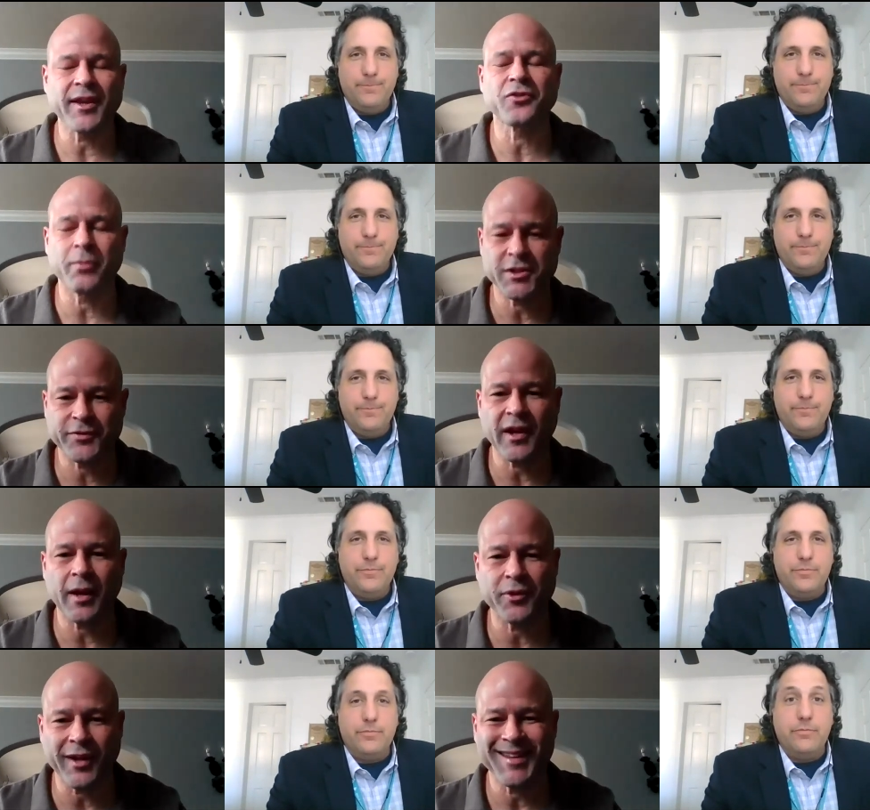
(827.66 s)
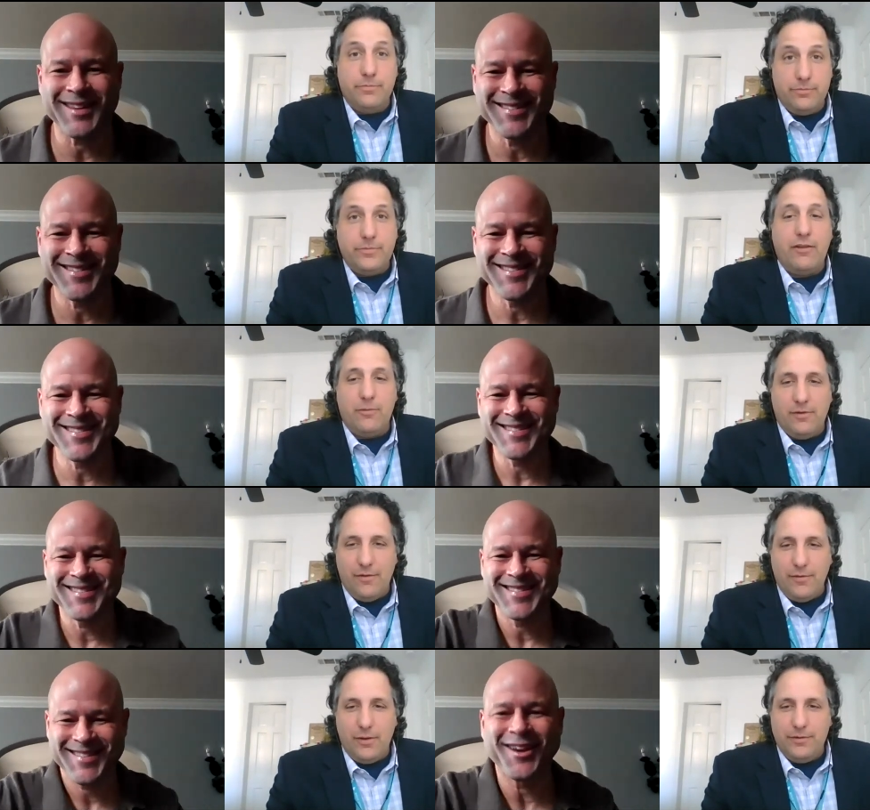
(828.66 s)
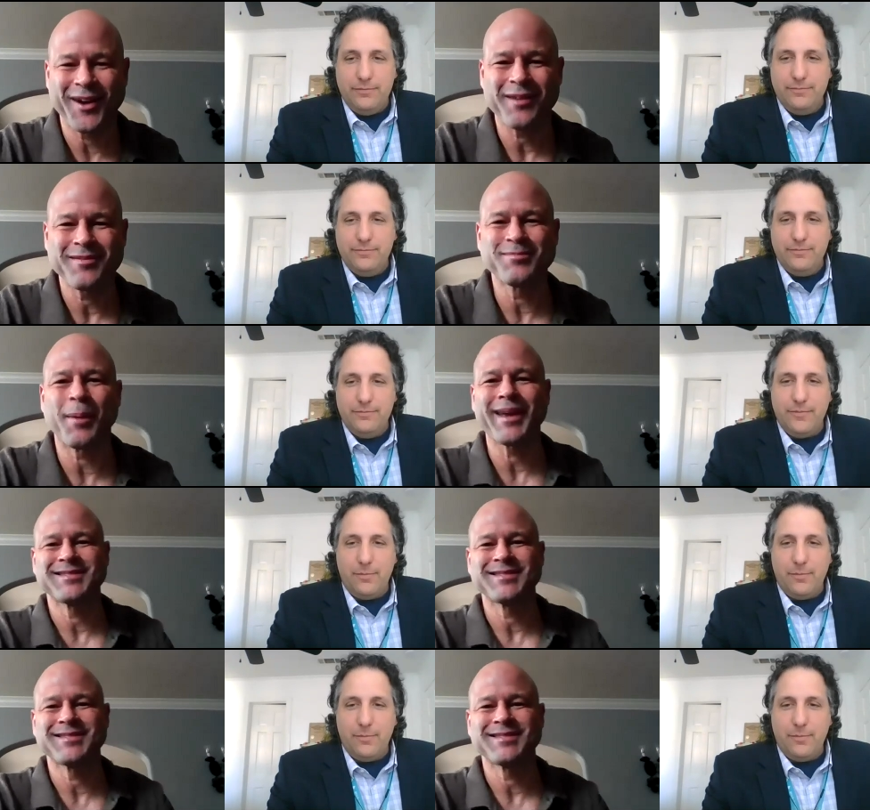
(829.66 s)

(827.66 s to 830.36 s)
Speaker 1: Thank you so much for the opportunity.
Speaker 2: Thanks so much. Have a good one. Okay. Bye bye.